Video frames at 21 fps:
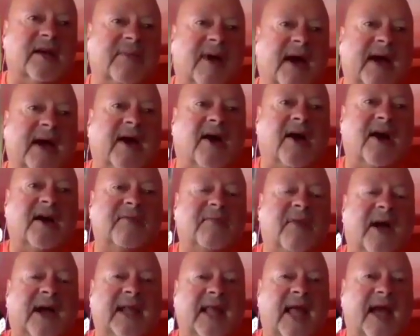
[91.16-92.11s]
My Art,
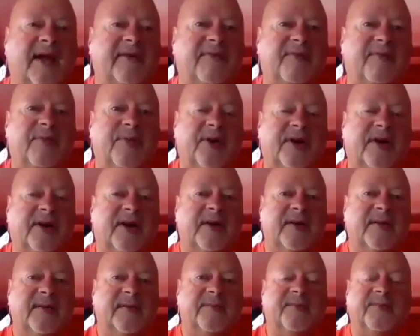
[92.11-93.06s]
My Life book,
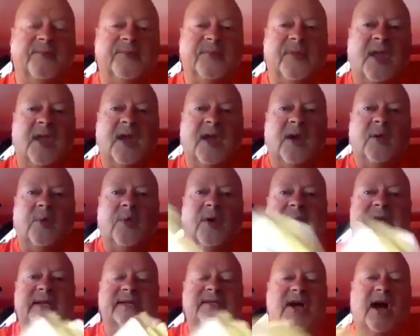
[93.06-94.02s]

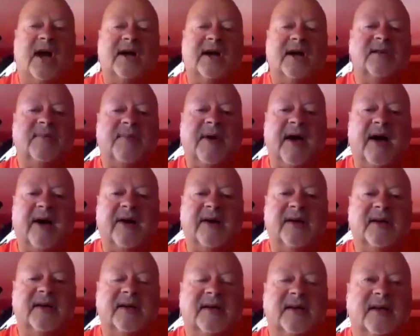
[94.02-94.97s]
where he talks about
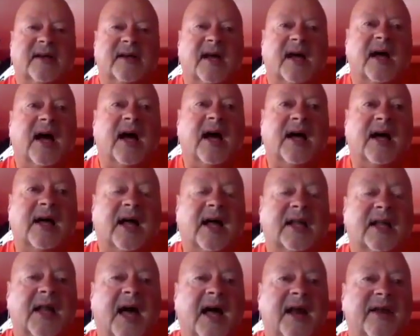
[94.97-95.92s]
a
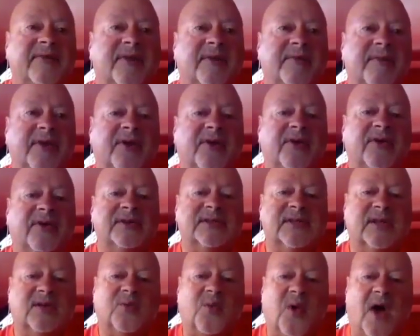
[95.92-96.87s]
lot of the murals
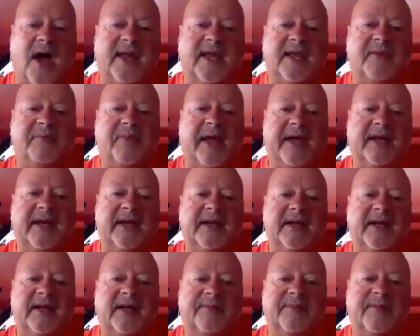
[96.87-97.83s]
and why he
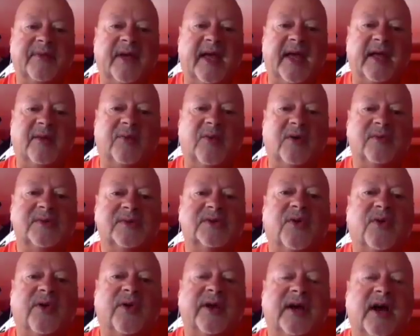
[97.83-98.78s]
painted them and what was
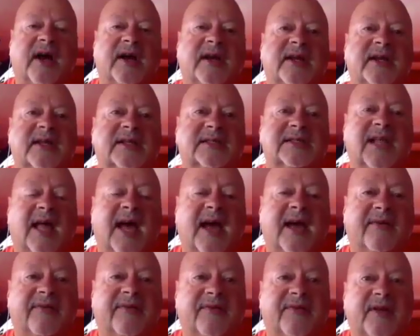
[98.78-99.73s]
going on in his
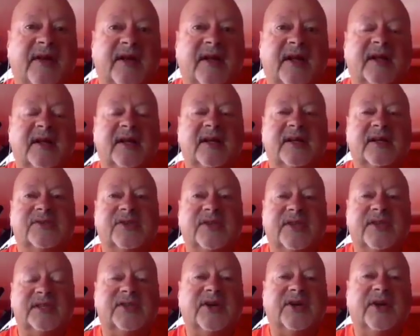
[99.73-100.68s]
life. So
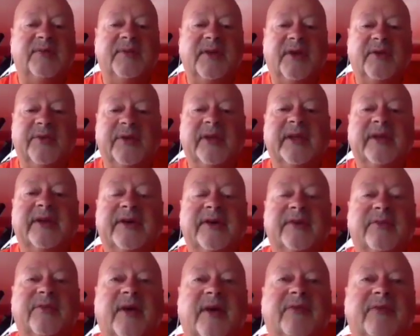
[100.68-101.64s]
this could be a really
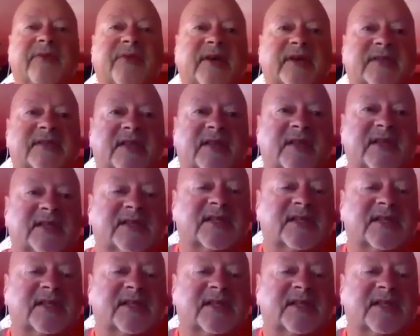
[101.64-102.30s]
good reference, and this